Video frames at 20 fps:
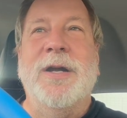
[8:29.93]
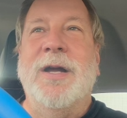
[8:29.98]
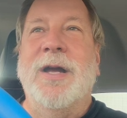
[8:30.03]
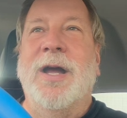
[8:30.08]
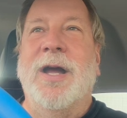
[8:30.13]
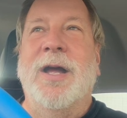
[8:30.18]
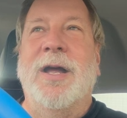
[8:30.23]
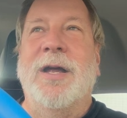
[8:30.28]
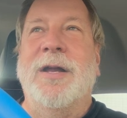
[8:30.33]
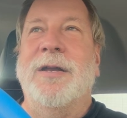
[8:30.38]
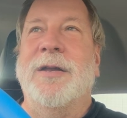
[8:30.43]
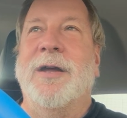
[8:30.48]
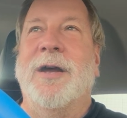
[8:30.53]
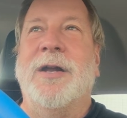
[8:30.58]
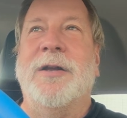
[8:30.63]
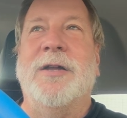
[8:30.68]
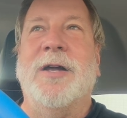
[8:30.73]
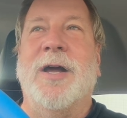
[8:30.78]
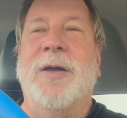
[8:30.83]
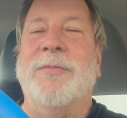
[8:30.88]
And
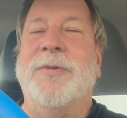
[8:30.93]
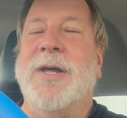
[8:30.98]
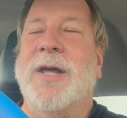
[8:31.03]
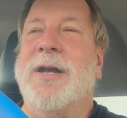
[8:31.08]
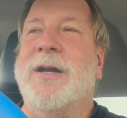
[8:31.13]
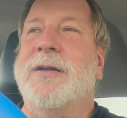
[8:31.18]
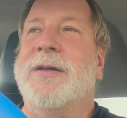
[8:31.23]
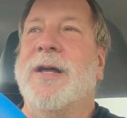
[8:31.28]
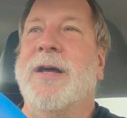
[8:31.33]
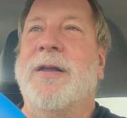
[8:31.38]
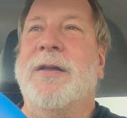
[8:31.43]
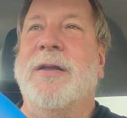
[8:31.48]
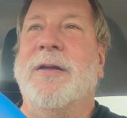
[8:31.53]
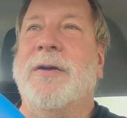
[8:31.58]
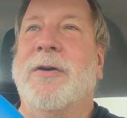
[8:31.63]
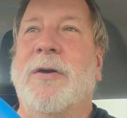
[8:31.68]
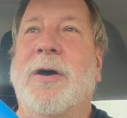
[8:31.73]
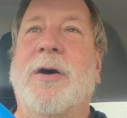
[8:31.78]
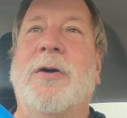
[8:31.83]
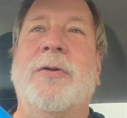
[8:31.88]
9 times out of 10, they'll
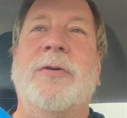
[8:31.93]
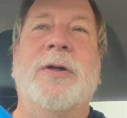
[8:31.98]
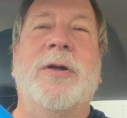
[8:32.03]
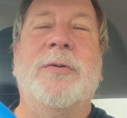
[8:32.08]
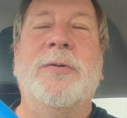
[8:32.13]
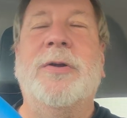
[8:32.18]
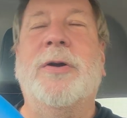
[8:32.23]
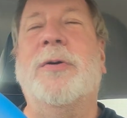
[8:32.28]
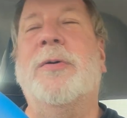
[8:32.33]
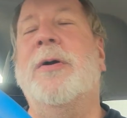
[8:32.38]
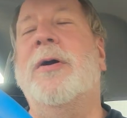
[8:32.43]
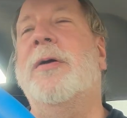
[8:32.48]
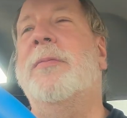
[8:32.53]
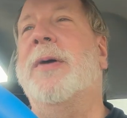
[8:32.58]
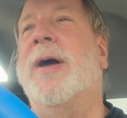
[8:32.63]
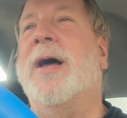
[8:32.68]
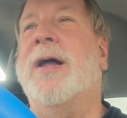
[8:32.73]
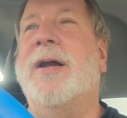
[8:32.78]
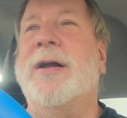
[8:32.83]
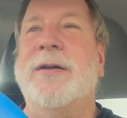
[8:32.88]
go, oh, no, don't worry
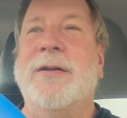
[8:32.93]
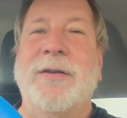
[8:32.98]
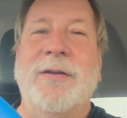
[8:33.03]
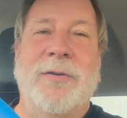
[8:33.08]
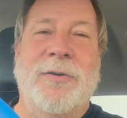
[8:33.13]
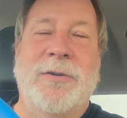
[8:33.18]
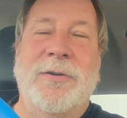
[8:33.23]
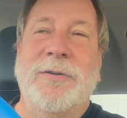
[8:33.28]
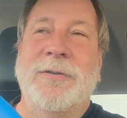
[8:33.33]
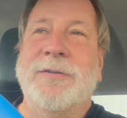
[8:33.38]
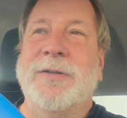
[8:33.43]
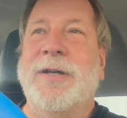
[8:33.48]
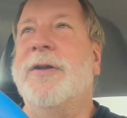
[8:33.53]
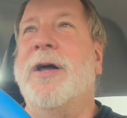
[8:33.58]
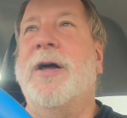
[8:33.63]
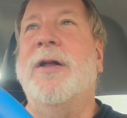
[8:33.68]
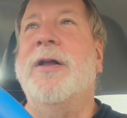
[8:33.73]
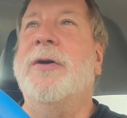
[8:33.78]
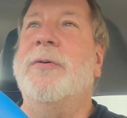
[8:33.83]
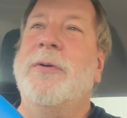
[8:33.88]
about it. Or,
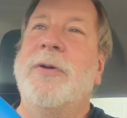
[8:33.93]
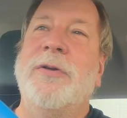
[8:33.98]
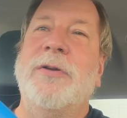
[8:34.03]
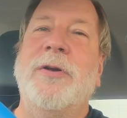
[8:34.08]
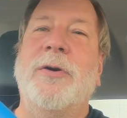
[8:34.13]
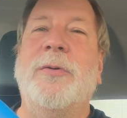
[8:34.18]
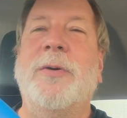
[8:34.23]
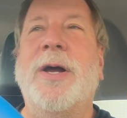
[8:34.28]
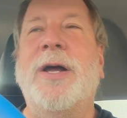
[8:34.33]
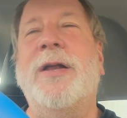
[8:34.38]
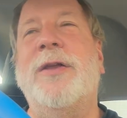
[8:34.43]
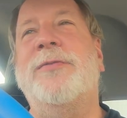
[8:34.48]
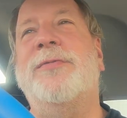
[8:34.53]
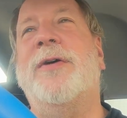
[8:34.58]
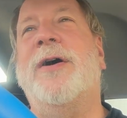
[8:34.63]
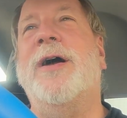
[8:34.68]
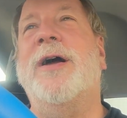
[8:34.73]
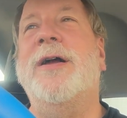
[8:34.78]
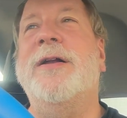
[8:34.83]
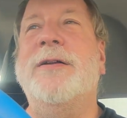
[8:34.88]
there wasn't no wait, it's
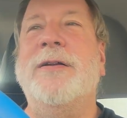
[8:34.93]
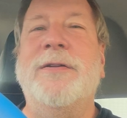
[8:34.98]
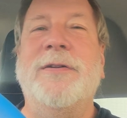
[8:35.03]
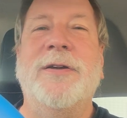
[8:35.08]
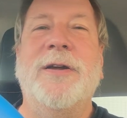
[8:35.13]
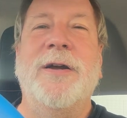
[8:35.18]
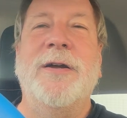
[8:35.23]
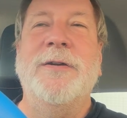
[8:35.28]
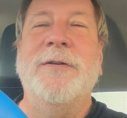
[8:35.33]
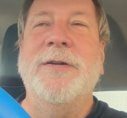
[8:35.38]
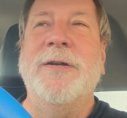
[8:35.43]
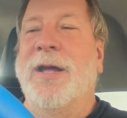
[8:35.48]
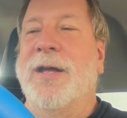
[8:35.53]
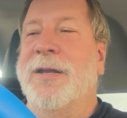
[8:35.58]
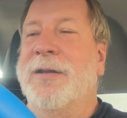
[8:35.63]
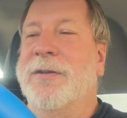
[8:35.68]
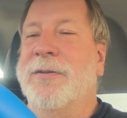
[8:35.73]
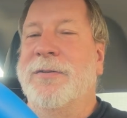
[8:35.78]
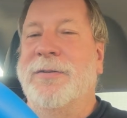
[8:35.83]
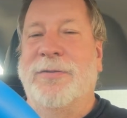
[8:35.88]
fine, it's good.
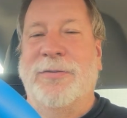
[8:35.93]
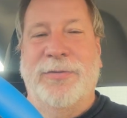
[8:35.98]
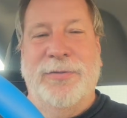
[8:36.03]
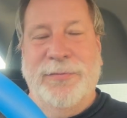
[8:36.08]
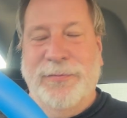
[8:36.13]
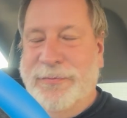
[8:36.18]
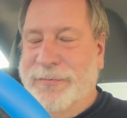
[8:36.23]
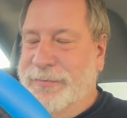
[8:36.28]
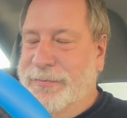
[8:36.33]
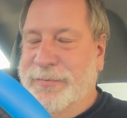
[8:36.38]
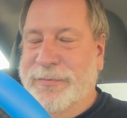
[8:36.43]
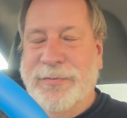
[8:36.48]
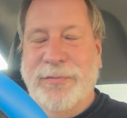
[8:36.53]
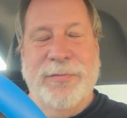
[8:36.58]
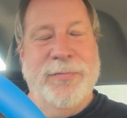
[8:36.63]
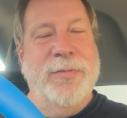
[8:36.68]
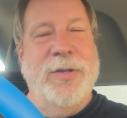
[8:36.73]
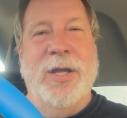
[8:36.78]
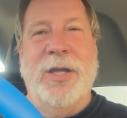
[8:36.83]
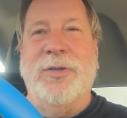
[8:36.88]
And
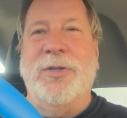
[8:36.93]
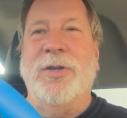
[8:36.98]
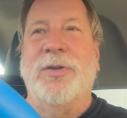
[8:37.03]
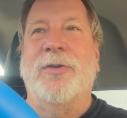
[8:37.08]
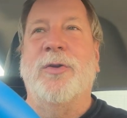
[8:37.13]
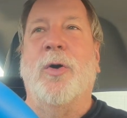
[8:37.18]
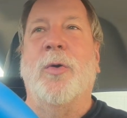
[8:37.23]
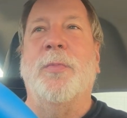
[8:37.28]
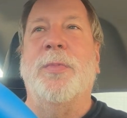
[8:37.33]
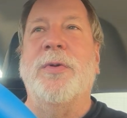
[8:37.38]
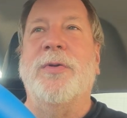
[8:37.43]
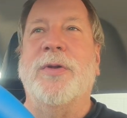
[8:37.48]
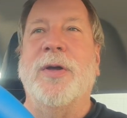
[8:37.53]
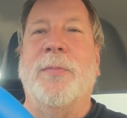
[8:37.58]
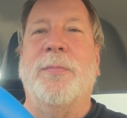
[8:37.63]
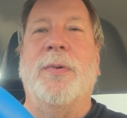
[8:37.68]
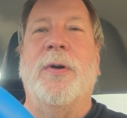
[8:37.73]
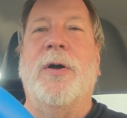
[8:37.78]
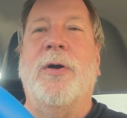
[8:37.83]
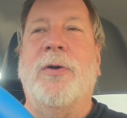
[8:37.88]
it just opens
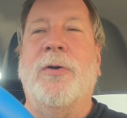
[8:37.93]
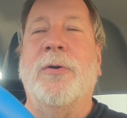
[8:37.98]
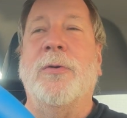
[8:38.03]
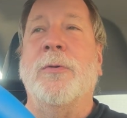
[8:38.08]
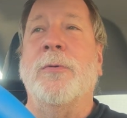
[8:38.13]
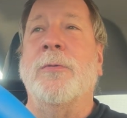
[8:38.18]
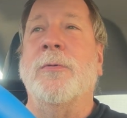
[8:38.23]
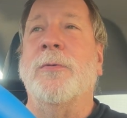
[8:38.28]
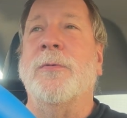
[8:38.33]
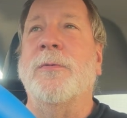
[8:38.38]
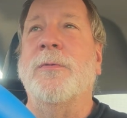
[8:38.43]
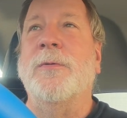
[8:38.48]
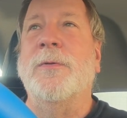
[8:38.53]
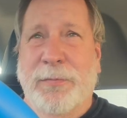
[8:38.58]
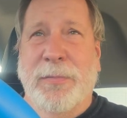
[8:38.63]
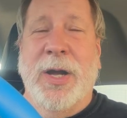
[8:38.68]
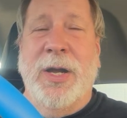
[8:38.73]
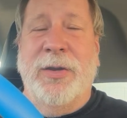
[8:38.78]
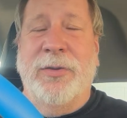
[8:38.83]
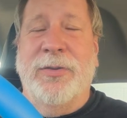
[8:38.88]
up a whole
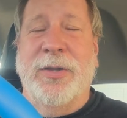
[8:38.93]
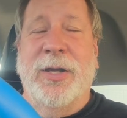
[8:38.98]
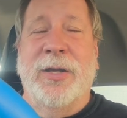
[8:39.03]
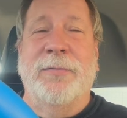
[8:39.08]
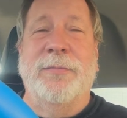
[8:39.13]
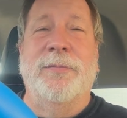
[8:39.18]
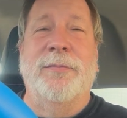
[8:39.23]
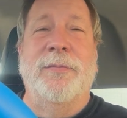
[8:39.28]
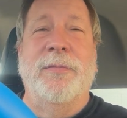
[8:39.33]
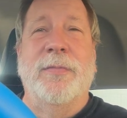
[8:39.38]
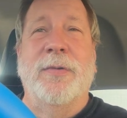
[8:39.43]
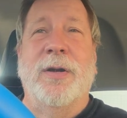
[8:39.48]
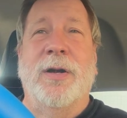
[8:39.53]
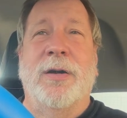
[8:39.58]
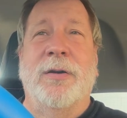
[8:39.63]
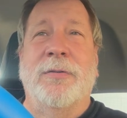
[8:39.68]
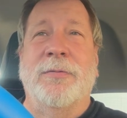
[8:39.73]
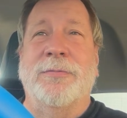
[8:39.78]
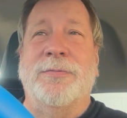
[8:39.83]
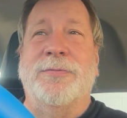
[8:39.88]
mindset
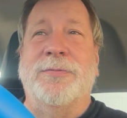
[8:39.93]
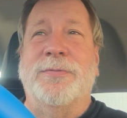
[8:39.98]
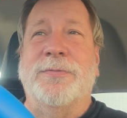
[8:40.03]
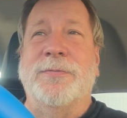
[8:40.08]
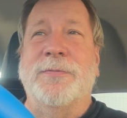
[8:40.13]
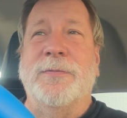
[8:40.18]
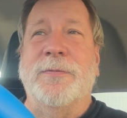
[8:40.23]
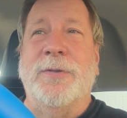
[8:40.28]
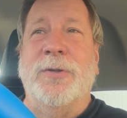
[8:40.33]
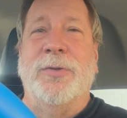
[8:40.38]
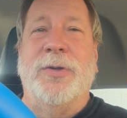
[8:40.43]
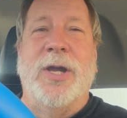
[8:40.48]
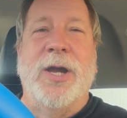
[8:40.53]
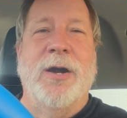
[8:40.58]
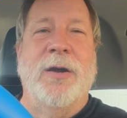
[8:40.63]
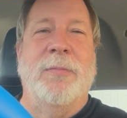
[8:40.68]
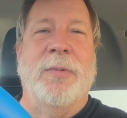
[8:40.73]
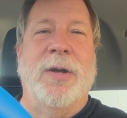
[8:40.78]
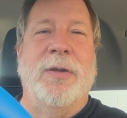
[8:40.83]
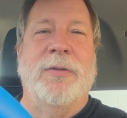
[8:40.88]
of you
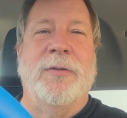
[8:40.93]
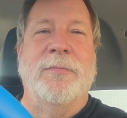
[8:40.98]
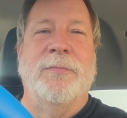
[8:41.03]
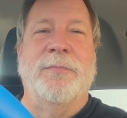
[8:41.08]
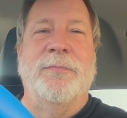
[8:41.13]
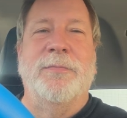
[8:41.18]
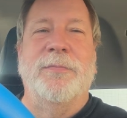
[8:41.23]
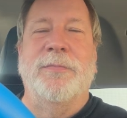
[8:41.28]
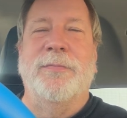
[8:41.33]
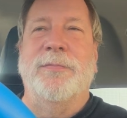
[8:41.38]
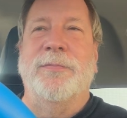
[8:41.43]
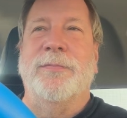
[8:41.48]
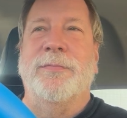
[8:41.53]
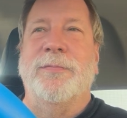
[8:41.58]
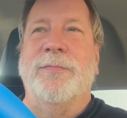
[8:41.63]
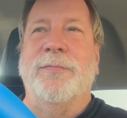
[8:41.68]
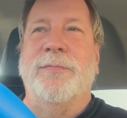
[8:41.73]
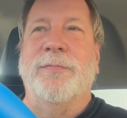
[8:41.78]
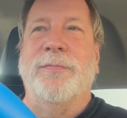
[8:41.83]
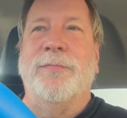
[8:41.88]
care about them.
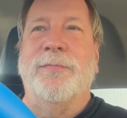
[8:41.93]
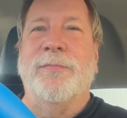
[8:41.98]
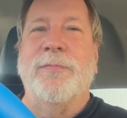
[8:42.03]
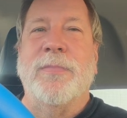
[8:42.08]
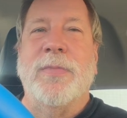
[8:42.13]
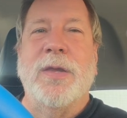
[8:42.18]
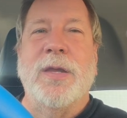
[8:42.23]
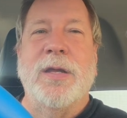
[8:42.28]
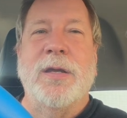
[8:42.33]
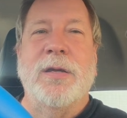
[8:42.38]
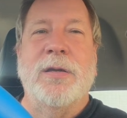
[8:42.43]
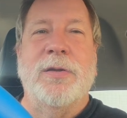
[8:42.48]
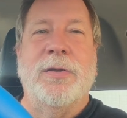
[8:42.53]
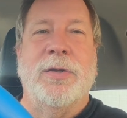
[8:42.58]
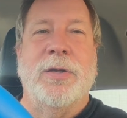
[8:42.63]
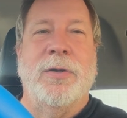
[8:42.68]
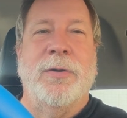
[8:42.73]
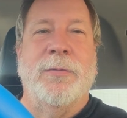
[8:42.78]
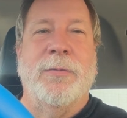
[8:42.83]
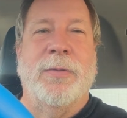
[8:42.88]

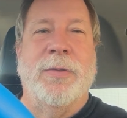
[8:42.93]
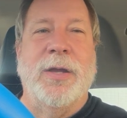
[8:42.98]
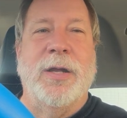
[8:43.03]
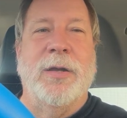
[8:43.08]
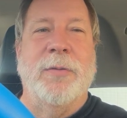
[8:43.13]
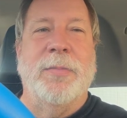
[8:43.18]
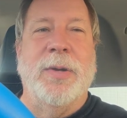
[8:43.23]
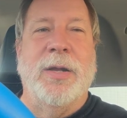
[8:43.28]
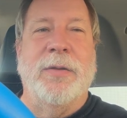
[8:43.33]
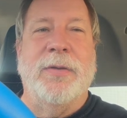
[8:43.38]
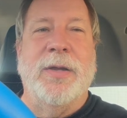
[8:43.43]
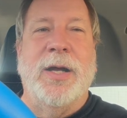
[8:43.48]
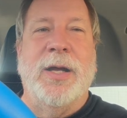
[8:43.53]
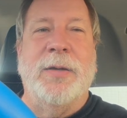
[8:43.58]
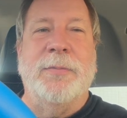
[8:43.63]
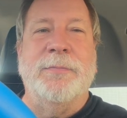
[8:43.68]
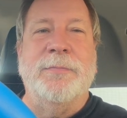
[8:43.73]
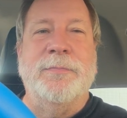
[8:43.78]
So think about that.